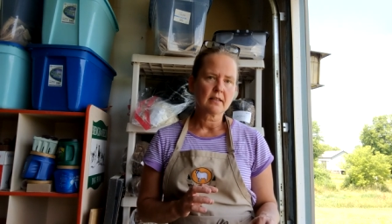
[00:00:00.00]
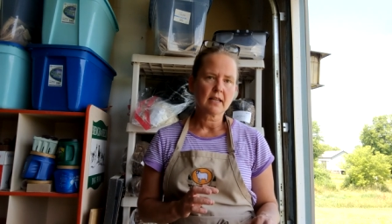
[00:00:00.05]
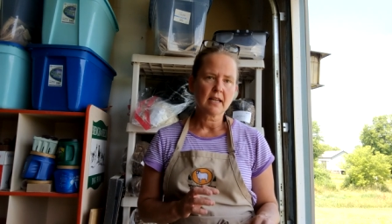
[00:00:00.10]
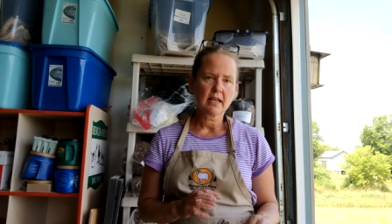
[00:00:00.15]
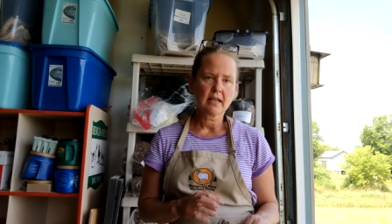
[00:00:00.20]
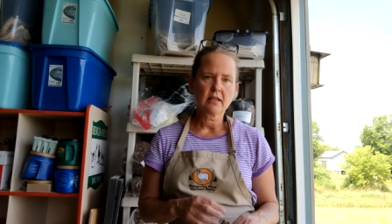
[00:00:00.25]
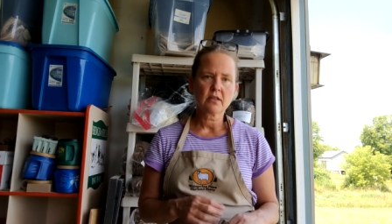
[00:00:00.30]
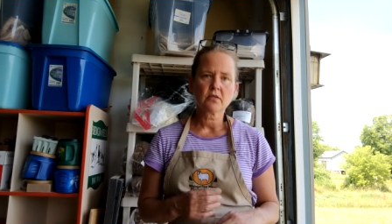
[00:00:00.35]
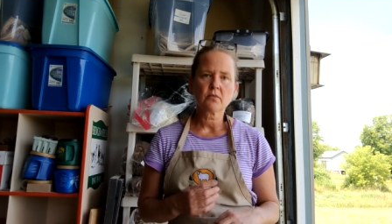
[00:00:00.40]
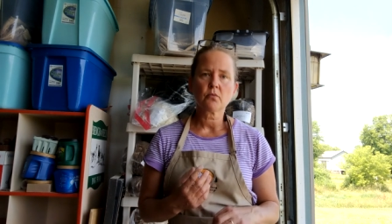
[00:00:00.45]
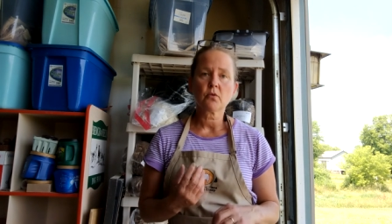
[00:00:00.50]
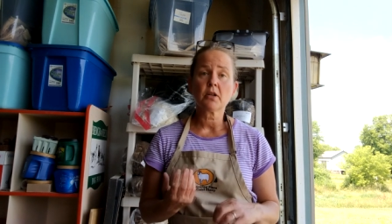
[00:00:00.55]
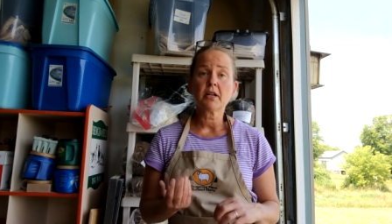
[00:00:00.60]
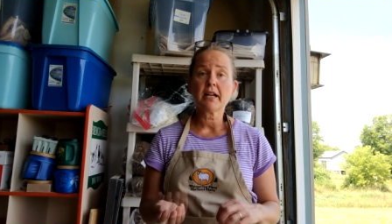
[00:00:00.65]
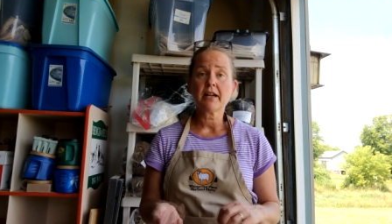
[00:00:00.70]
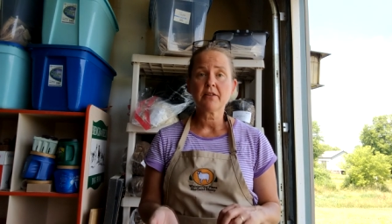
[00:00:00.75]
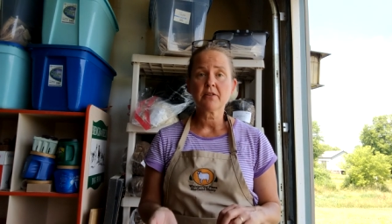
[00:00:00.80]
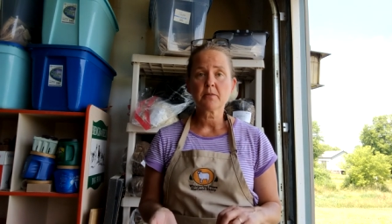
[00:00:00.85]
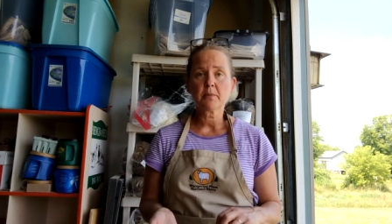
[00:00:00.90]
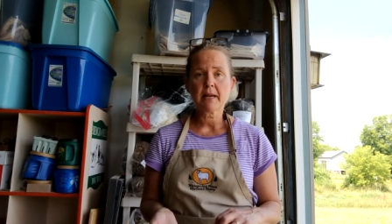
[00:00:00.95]
as one
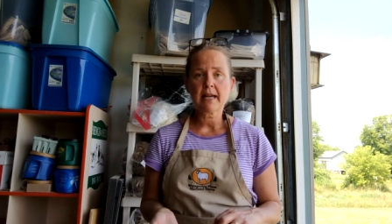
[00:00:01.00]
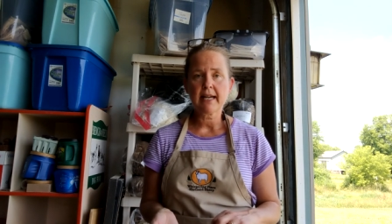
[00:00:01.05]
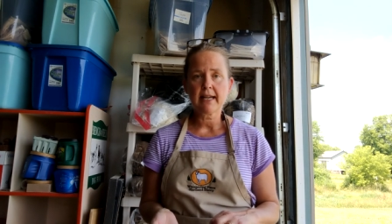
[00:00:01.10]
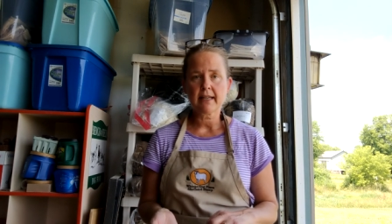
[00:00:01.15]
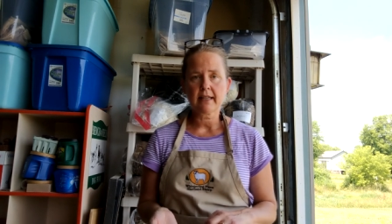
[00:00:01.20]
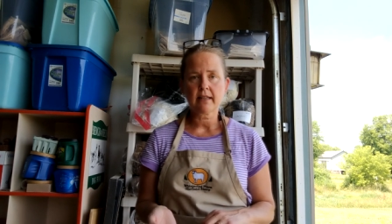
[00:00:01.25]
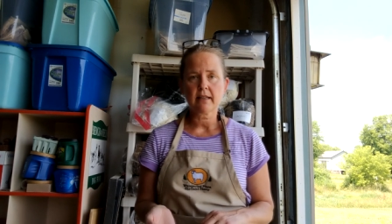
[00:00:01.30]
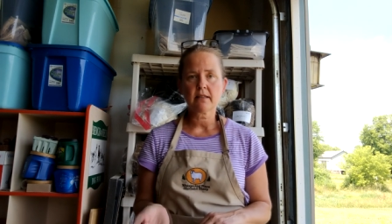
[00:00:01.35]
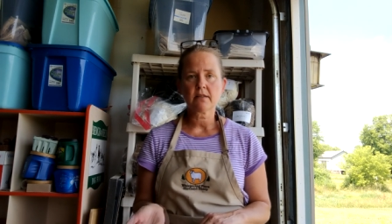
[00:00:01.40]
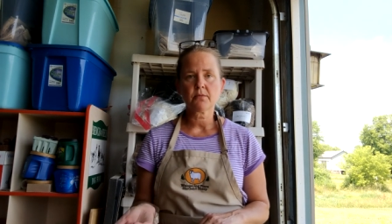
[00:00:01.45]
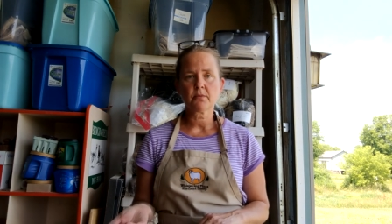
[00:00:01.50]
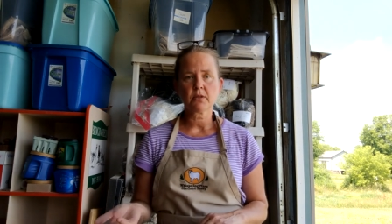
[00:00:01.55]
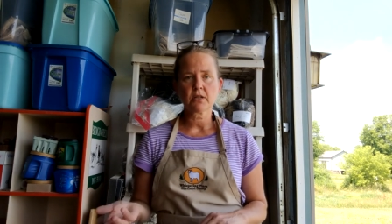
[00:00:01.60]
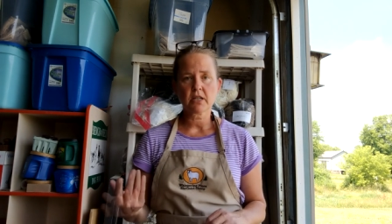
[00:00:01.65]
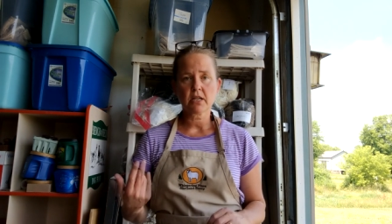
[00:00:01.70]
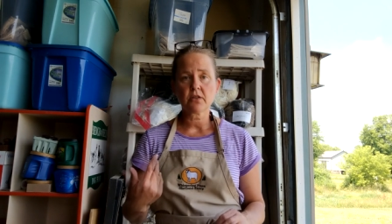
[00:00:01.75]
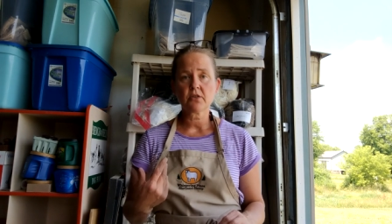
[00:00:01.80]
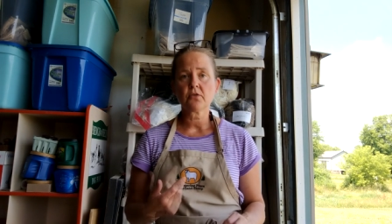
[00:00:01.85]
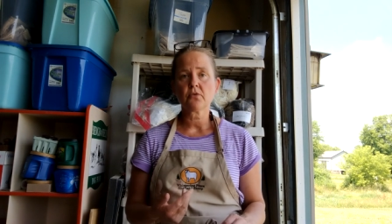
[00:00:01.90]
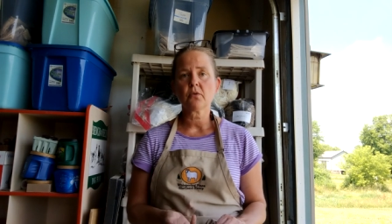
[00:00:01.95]
ounce packets, which
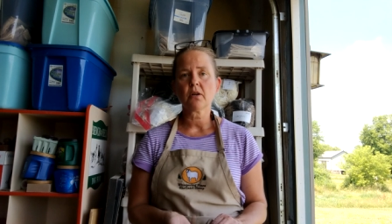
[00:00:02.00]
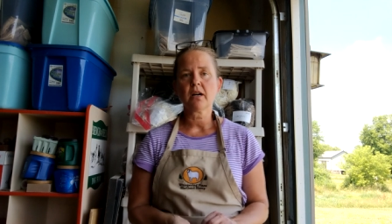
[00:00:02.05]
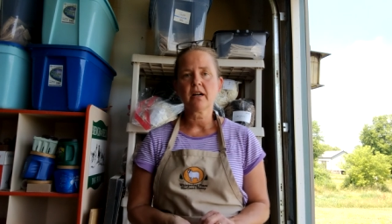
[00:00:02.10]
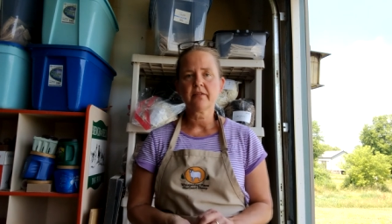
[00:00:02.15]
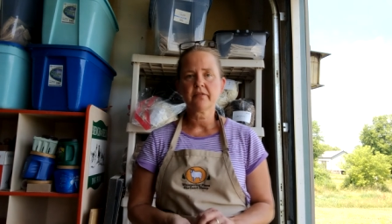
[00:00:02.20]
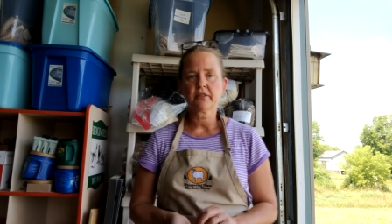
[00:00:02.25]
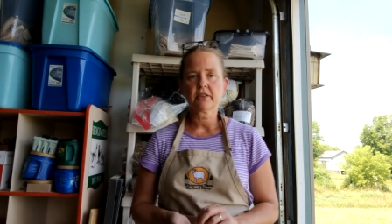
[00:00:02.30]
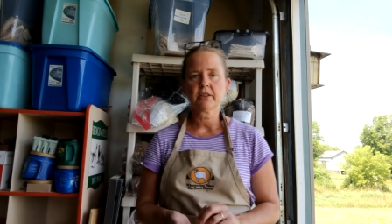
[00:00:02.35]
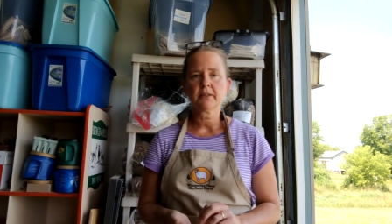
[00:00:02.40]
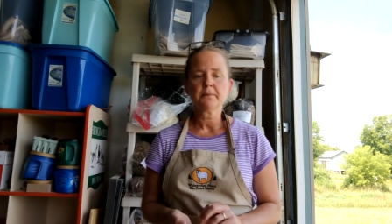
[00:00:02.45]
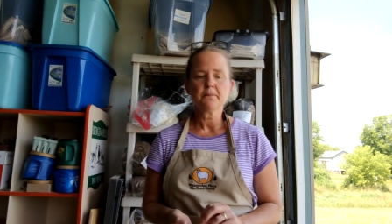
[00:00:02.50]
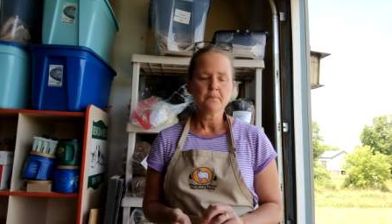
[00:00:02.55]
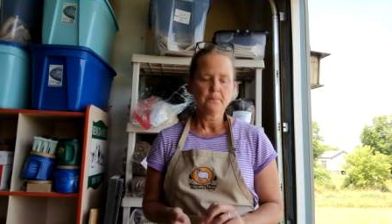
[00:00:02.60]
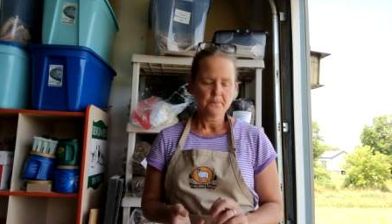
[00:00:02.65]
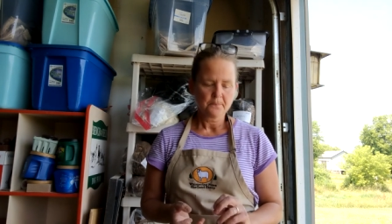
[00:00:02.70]
I do offer